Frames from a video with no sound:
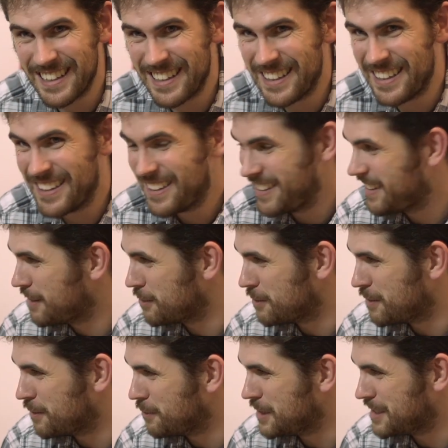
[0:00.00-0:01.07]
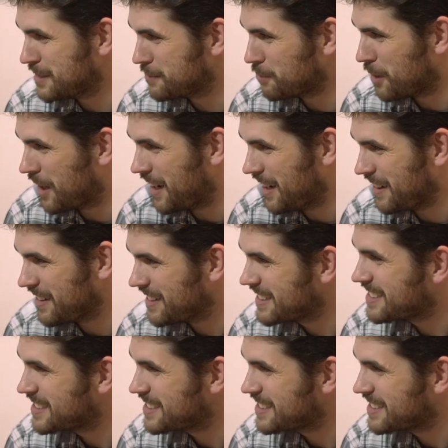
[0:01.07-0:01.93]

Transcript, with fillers: Gotcha which is why